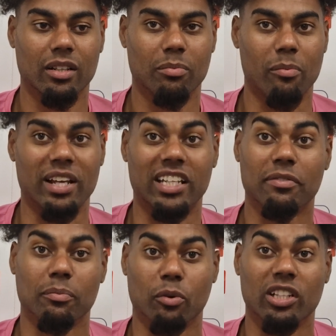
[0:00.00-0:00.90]
probably a
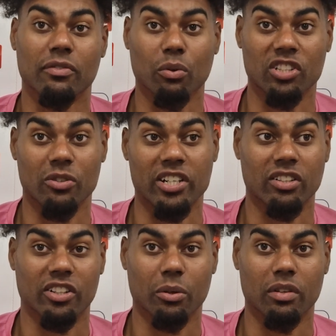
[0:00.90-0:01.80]
more difficult situation
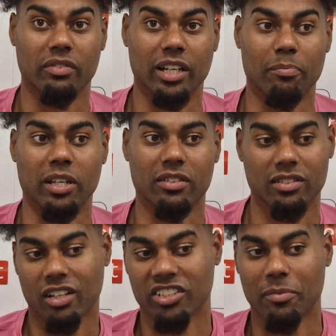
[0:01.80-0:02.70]
to deal with than me
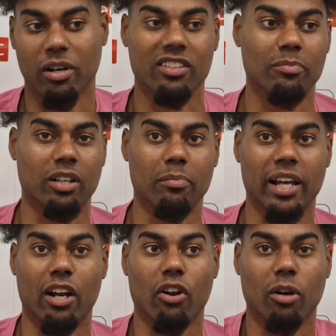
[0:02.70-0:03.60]
touching it past him and
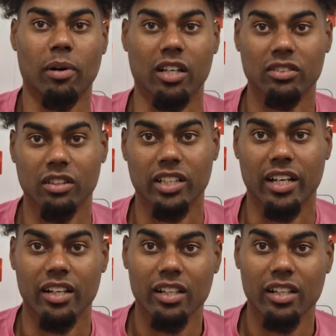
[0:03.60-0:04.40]
playing a longer pass. So yeah.